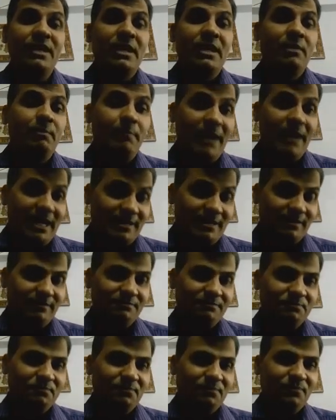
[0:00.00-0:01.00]
But
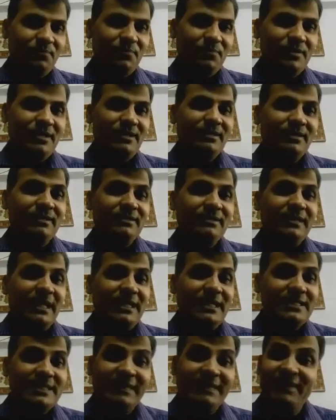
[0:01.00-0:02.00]
the
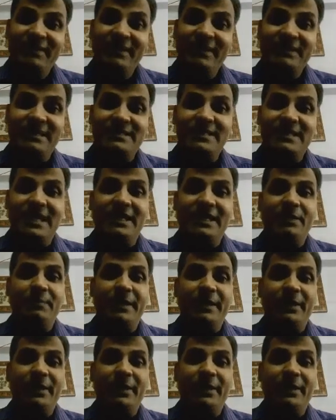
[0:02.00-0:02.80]
receiving does not depend